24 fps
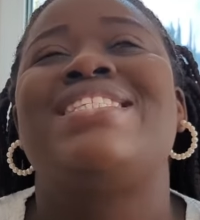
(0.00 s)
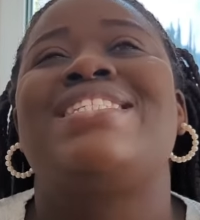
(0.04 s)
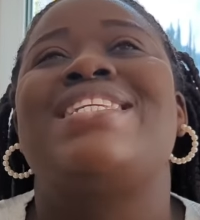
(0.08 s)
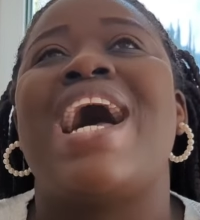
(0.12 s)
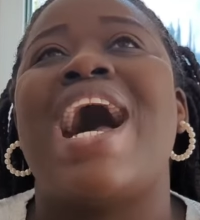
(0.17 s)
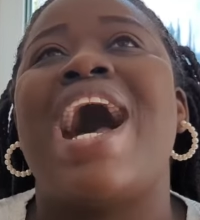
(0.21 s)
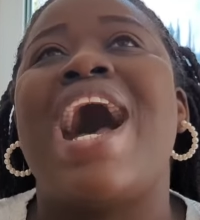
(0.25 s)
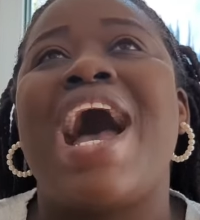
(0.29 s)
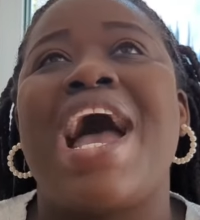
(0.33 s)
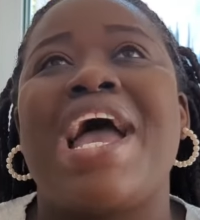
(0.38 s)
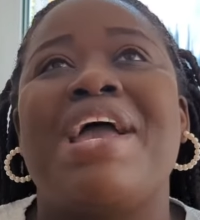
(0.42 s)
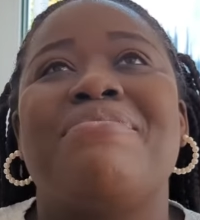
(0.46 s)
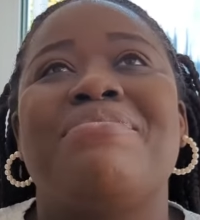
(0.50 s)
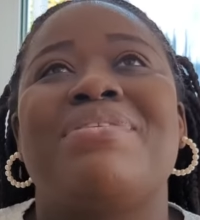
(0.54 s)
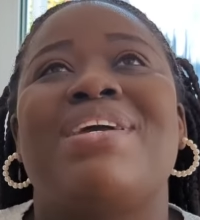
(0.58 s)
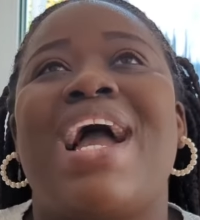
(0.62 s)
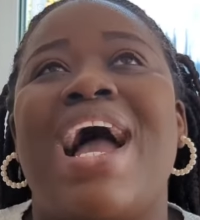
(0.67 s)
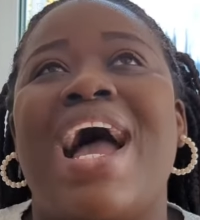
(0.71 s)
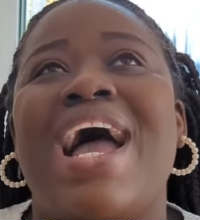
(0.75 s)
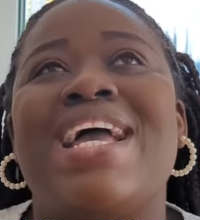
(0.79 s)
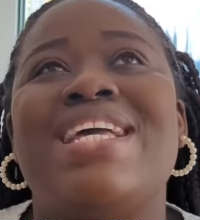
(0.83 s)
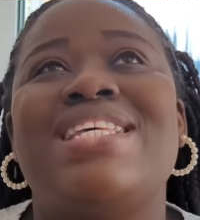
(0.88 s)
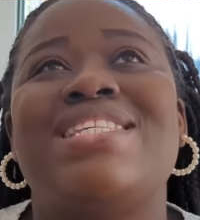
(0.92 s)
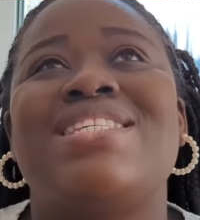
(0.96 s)
time,
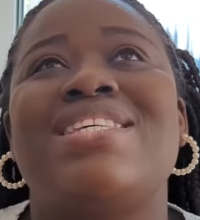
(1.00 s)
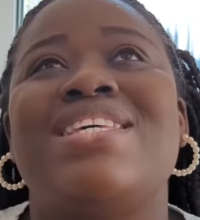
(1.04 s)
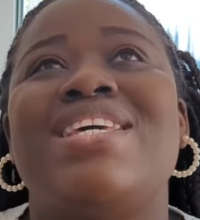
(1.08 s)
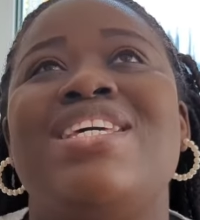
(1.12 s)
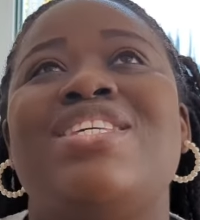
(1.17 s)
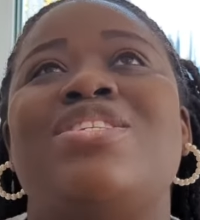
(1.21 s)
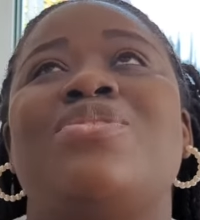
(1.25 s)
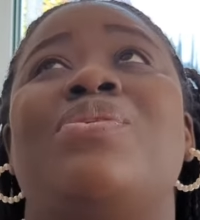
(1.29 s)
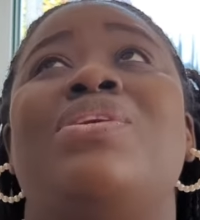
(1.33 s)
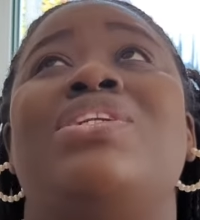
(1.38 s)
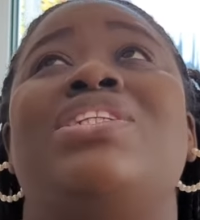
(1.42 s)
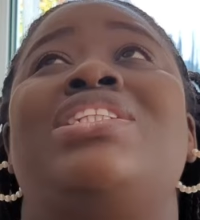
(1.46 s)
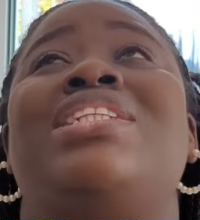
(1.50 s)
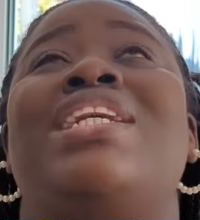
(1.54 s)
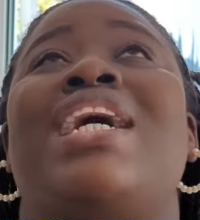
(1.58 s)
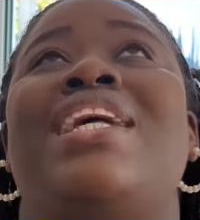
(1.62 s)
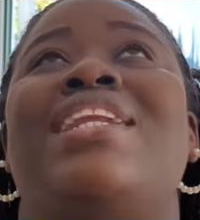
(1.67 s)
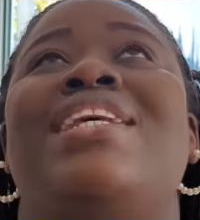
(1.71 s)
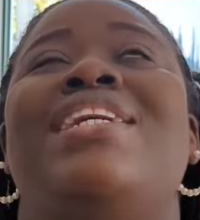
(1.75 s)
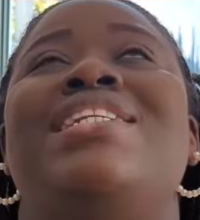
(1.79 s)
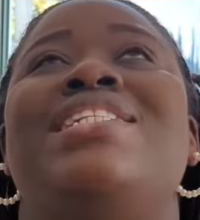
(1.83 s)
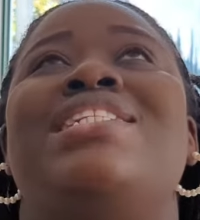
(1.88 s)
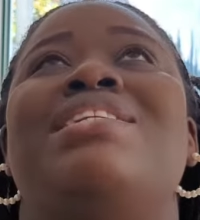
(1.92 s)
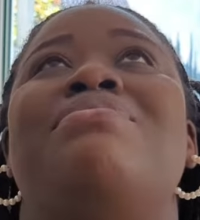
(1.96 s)
guys. It was
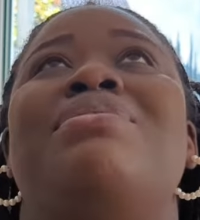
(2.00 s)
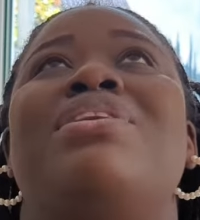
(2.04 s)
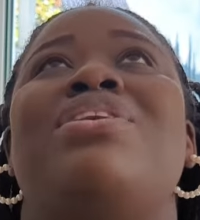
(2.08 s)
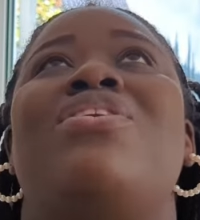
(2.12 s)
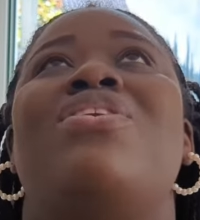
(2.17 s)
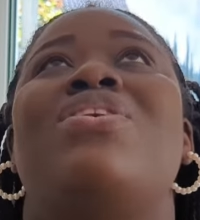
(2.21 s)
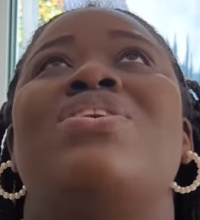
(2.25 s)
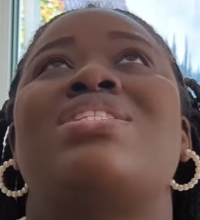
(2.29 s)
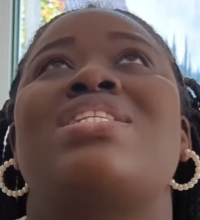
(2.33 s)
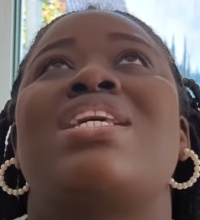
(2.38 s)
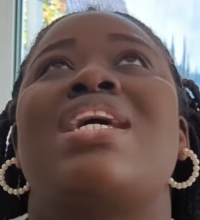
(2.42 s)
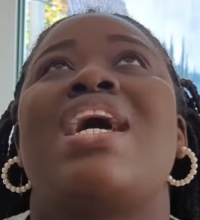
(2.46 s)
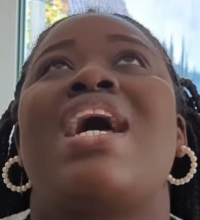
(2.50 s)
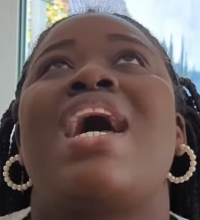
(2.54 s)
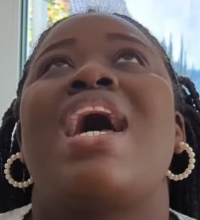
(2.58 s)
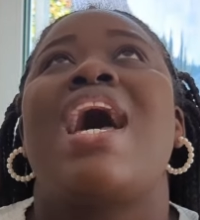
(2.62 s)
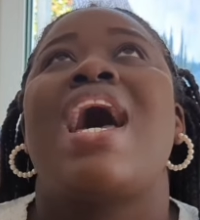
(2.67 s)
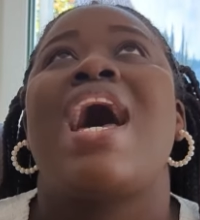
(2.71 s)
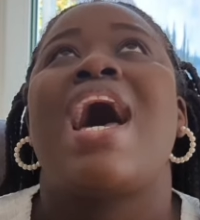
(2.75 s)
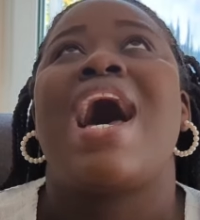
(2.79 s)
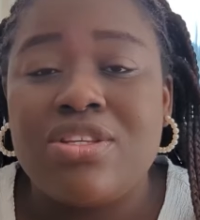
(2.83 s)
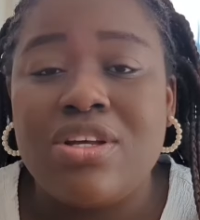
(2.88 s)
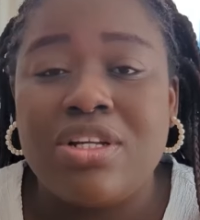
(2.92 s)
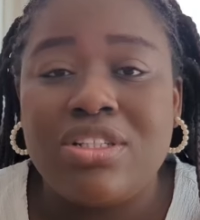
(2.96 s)
challenging because
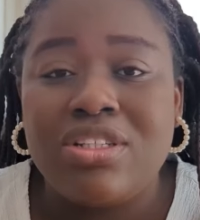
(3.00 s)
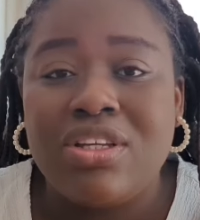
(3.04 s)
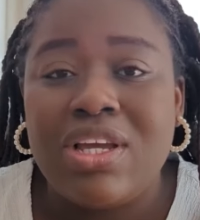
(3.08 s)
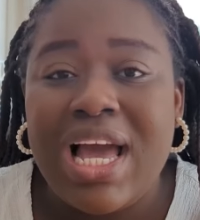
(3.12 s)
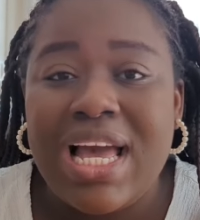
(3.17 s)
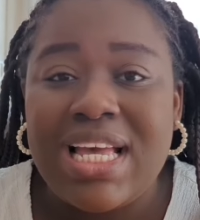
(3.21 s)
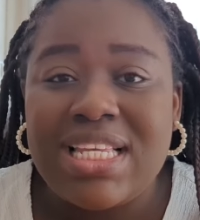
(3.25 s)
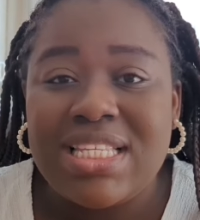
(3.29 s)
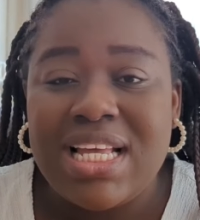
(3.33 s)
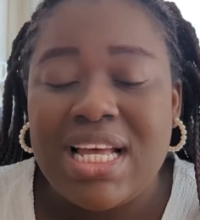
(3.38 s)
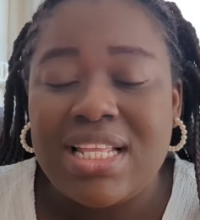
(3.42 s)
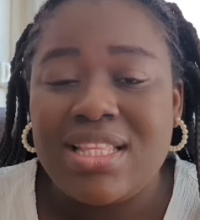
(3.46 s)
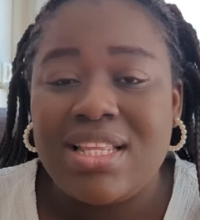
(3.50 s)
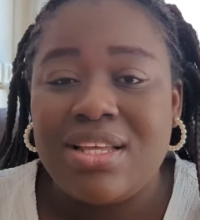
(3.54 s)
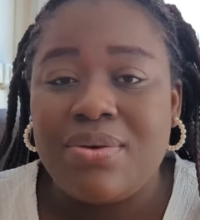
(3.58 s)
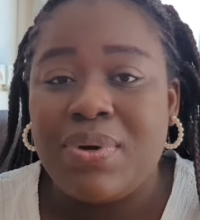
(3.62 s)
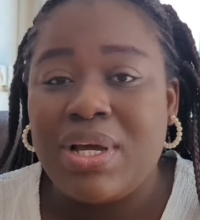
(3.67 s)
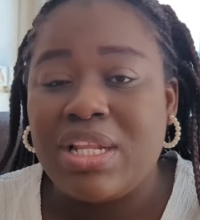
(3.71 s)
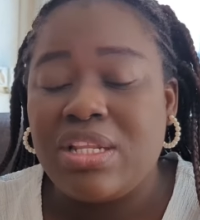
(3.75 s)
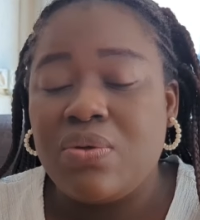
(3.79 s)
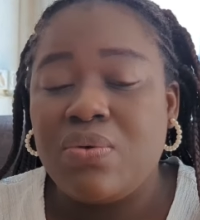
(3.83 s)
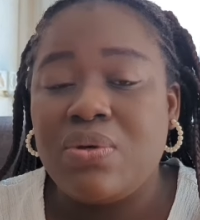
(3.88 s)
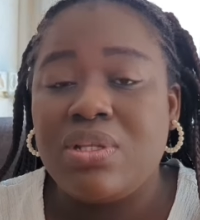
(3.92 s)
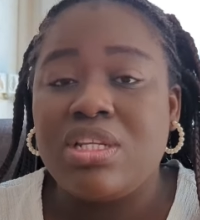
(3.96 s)
I told you guys that they
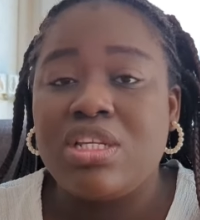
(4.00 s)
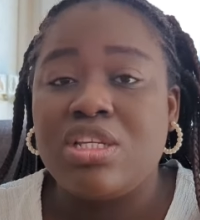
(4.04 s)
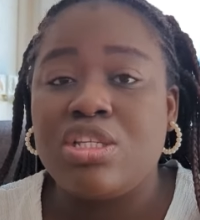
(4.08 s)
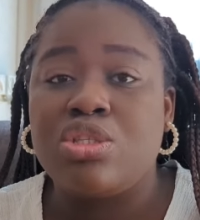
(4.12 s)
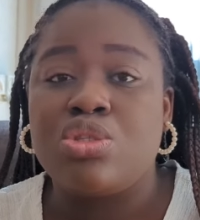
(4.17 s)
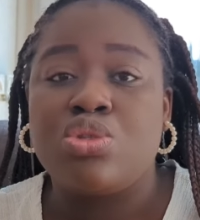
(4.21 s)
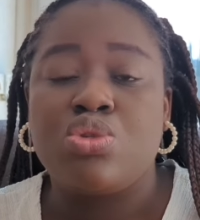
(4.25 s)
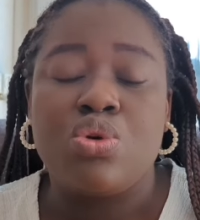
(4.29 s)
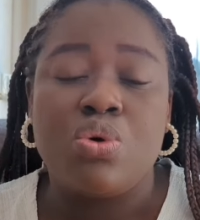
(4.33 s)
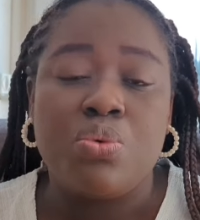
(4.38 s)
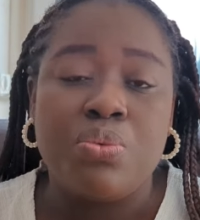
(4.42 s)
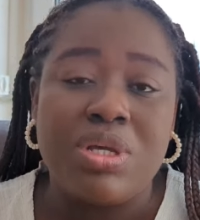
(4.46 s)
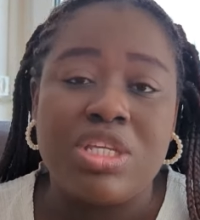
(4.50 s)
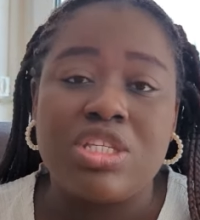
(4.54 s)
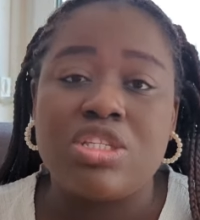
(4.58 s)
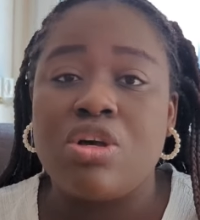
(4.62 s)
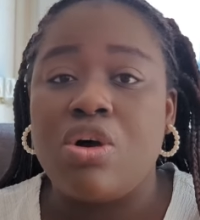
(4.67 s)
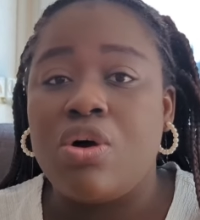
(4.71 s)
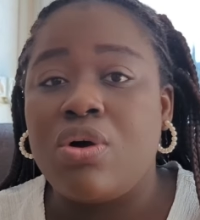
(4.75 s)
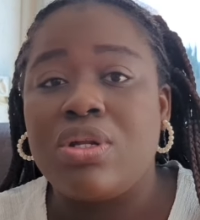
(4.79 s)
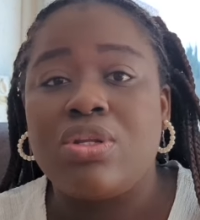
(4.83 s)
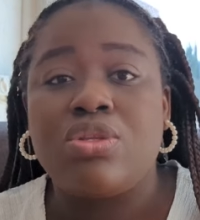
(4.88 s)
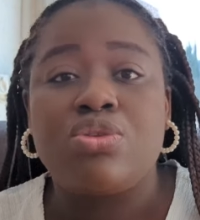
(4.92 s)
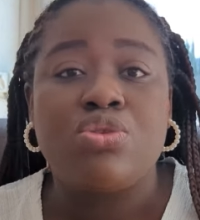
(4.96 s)
were doing this 2 weeks
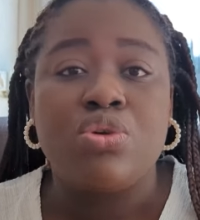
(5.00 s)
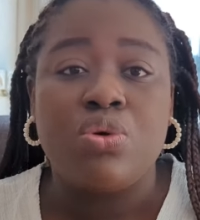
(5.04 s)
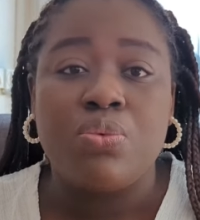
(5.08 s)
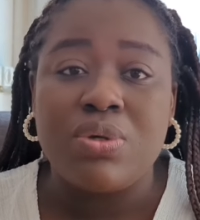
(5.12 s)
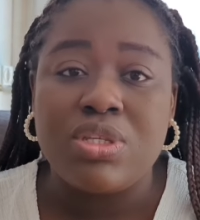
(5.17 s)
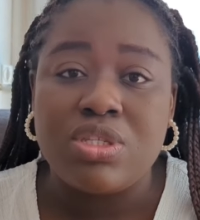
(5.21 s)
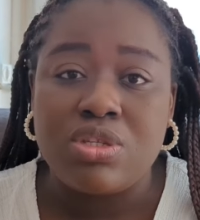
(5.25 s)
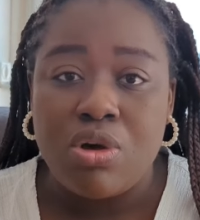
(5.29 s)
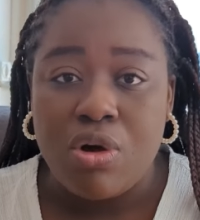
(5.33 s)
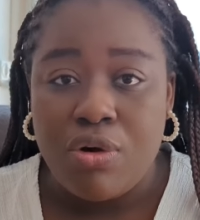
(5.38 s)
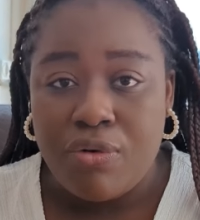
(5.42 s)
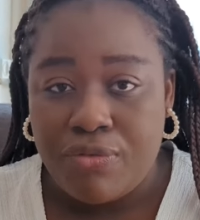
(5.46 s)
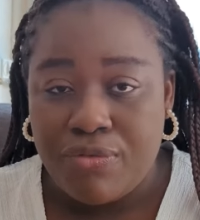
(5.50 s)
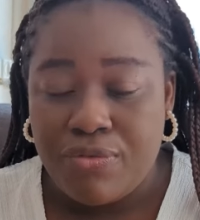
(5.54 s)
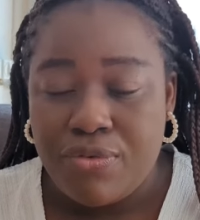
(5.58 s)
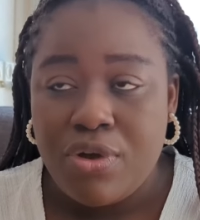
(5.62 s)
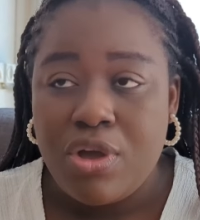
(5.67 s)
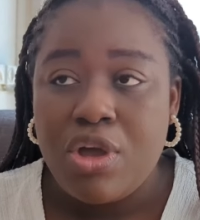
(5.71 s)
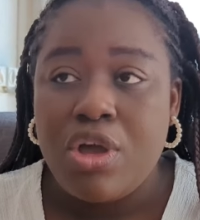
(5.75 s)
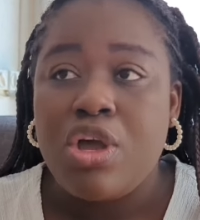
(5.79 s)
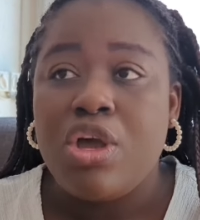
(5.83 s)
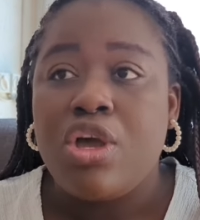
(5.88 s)
on, 2 weeks off.